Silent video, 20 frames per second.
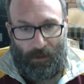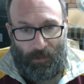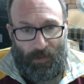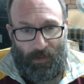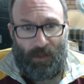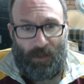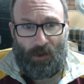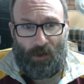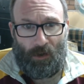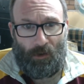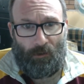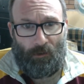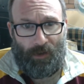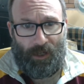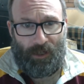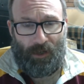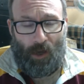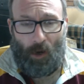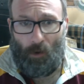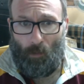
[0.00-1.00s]
I think I
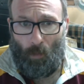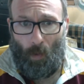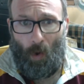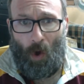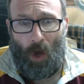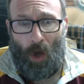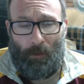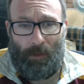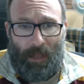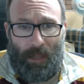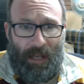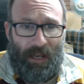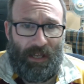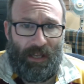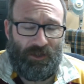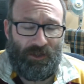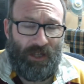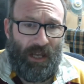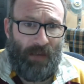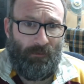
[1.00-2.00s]
already know why without
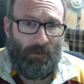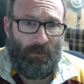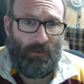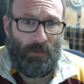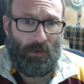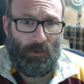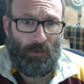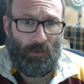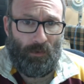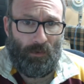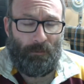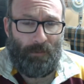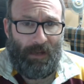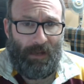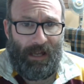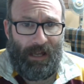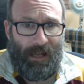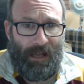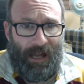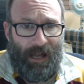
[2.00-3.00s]
actually having pulled it
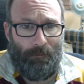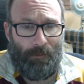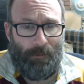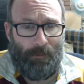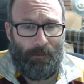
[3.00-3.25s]
apart.